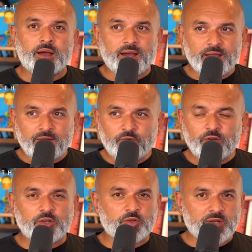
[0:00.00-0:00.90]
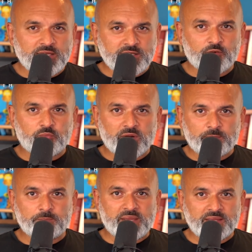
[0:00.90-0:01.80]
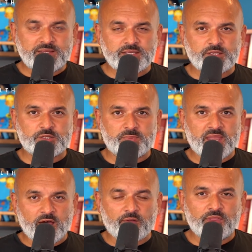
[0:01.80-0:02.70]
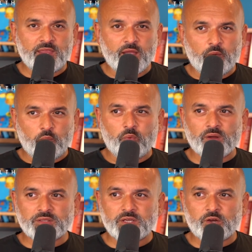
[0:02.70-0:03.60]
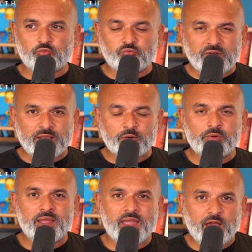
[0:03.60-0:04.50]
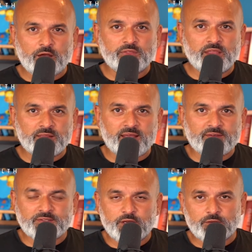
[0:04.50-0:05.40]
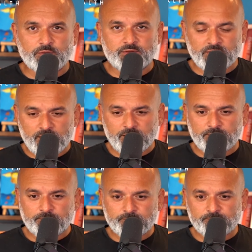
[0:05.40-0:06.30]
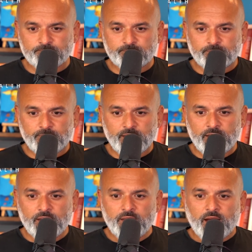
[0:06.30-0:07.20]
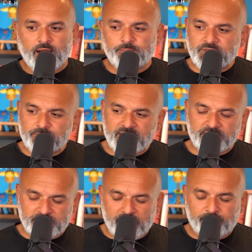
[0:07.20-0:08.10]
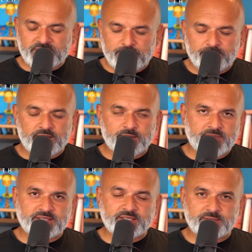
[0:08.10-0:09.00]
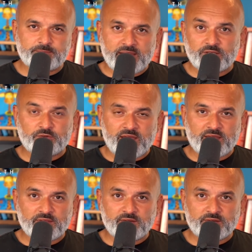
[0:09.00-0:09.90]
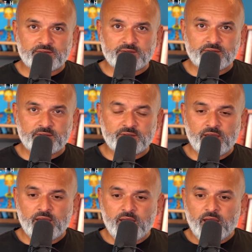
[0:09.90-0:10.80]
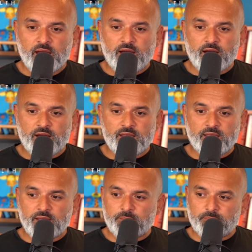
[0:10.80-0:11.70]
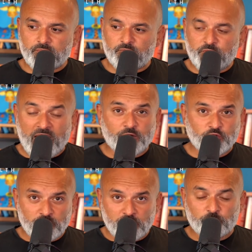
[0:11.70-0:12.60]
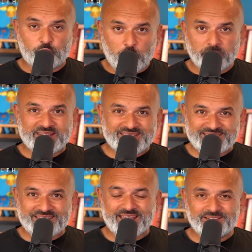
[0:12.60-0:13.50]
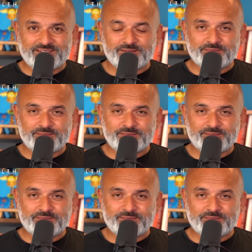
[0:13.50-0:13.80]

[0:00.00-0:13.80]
I've got a good idea of what it means to be healthy and what a real healthy lifestyle looks like. I'm deeply committed to medical ethics. I value informed consent,